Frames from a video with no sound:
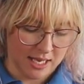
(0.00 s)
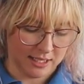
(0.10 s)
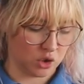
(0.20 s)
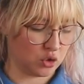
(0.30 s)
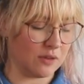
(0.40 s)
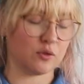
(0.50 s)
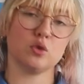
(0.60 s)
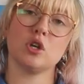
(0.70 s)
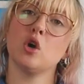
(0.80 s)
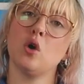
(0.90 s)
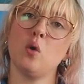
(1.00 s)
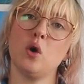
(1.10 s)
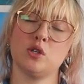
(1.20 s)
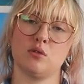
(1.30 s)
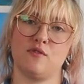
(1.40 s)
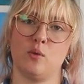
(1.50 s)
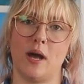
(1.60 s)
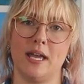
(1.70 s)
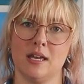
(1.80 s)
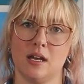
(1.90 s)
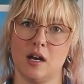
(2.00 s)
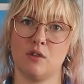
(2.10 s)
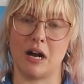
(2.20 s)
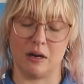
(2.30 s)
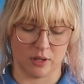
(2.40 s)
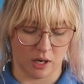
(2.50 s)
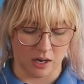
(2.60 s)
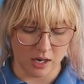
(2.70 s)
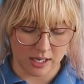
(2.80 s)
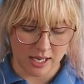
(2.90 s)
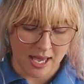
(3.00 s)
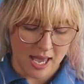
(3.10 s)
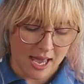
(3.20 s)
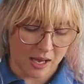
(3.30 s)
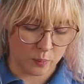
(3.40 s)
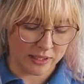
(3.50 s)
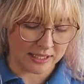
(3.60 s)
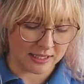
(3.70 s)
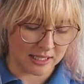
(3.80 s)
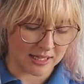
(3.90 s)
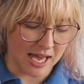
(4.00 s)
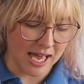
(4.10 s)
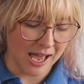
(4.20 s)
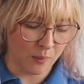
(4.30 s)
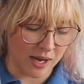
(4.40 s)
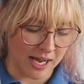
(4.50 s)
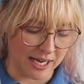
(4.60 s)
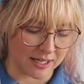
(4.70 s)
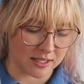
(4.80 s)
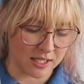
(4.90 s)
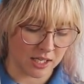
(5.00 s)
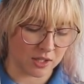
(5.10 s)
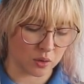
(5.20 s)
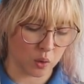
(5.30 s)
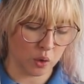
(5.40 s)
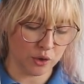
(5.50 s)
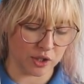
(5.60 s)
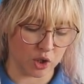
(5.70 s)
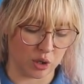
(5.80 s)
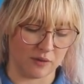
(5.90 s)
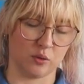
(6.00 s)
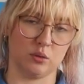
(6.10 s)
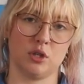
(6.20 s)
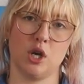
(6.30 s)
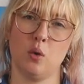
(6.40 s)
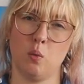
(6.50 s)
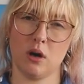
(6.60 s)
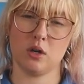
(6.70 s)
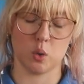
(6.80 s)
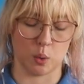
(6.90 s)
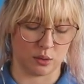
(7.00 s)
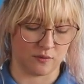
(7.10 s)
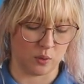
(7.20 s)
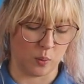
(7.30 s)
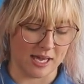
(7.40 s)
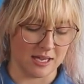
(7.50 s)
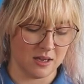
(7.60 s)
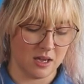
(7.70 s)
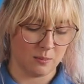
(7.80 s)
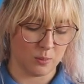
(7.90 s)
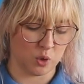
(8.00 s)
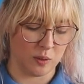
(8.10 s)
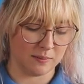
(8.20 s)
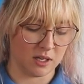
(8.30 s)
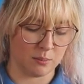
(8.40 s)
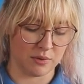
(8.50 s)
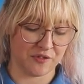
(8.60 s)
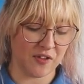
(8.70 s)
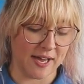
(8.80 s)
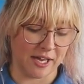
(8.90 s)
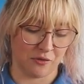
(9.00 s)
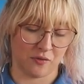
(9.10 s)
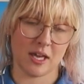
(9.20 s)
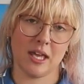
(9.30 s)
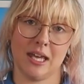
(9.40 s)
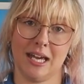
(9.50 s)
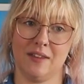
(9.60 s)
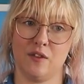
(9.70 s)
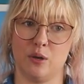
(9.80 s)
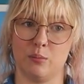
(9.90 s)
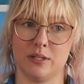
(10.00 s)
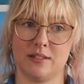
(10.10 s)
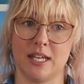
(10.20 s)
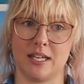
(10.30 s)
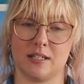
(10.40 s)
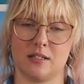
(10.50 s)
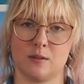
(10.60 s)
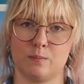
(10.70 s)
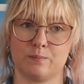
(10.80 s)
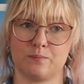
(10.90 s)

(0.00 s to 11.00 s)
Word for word: it's travelled a quarter of the way around the clock, and we can see that hour hand has also travelled one quarter of the way between the number 5 and the number 6.